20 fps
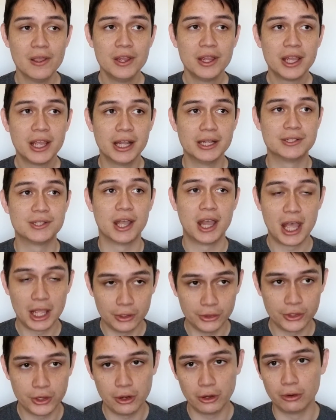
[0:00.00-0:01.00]
it's a
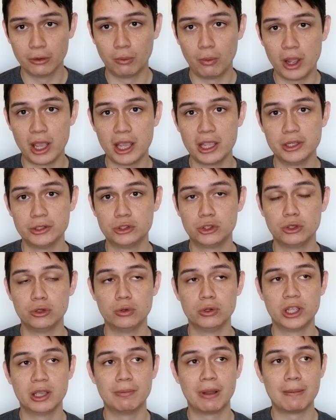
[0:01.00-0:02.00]
healthier way to
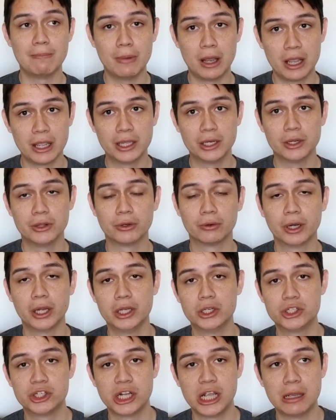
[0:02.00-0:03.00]
get my mind in the right
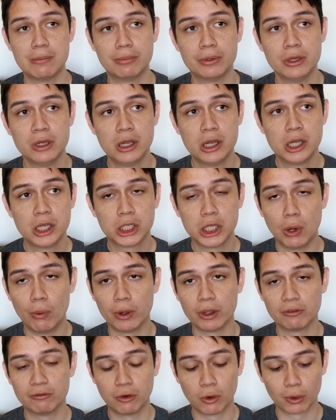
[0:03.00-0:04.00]
shape
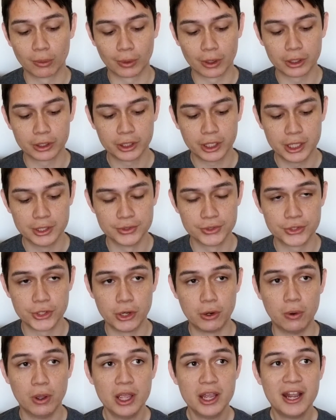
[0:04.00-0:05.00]
going forward. And
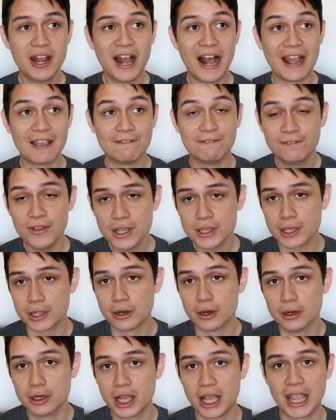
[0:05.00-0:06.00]
so I
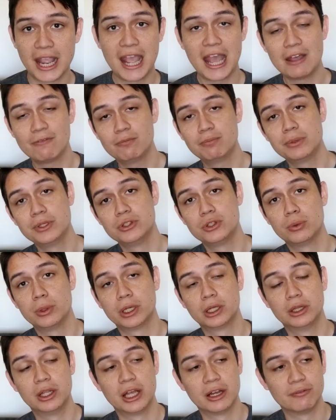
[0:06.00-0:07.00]
figured I haven't been doing
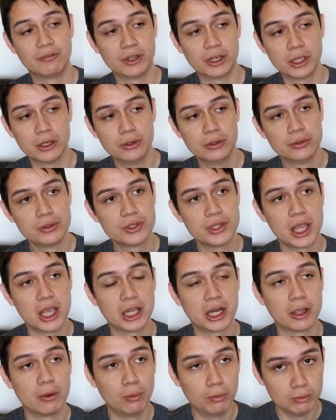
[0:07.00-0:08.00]
a lot of videos, and
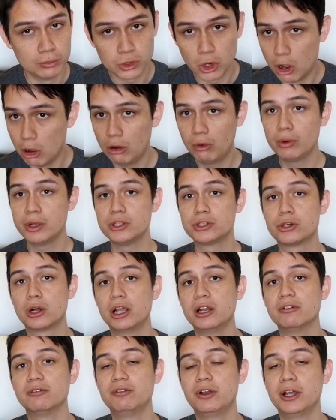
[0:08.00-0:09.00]
I'm always
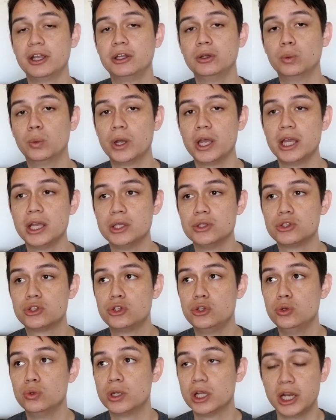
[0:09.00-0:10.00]
trying to find ways
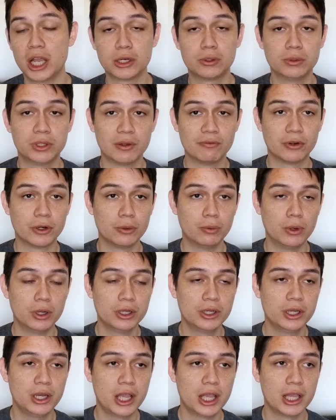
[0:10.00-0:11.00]
to connect with
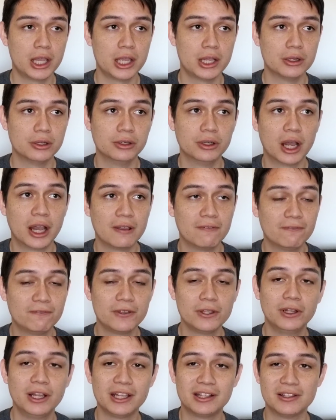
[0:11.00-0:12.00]
everyone, and I
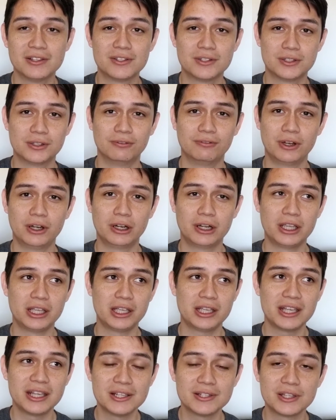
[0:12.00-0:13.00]
feel like this is a very
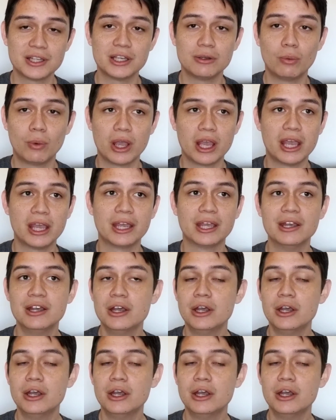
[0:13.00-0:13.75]
easy way